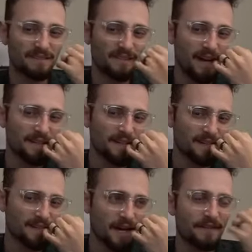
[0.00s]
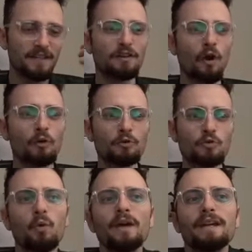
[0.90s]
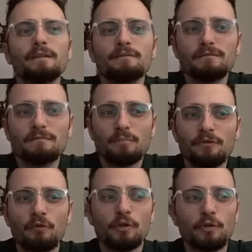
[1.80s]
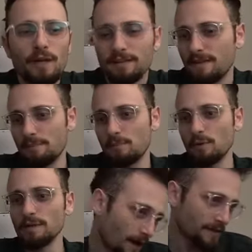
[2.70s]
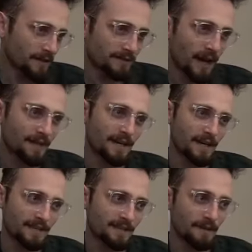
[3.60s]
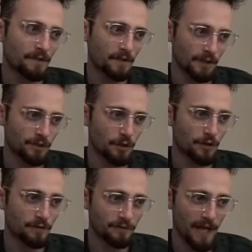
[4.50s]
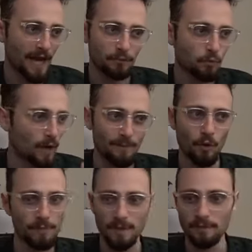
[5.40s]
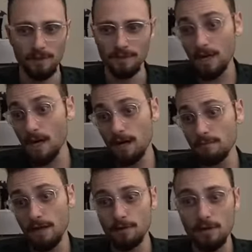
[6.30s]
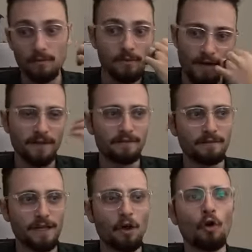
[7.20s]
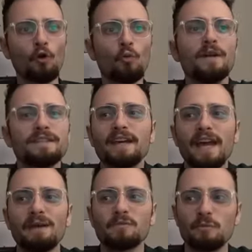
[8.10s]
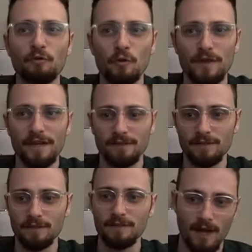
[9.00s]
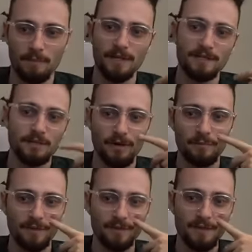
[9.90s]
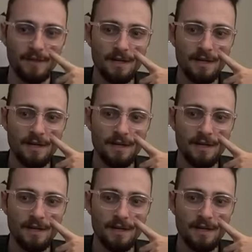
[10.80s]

Danya? I think Hikaru's winning before you get to that point. I think Danya has definitely dirty flagged way more people. But I, I, don't know. I think Hikaru wins the games before they get into complex scrambles.